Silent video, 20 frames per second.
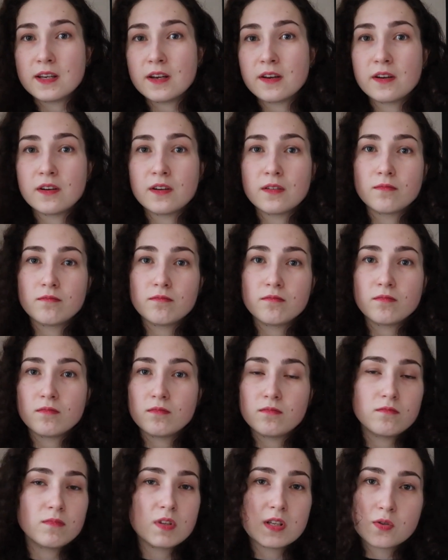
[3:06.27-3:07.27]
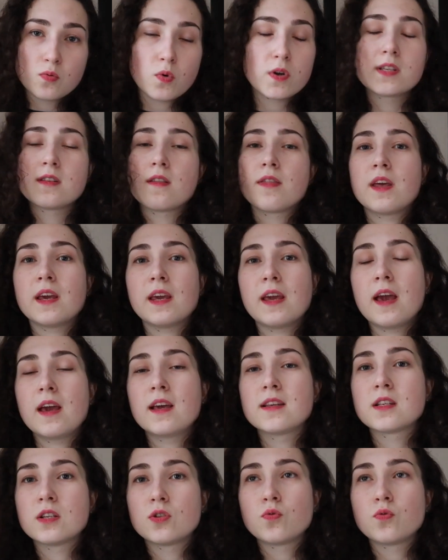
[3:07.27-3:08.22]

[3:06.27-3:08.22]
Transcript: year this wasn't the case.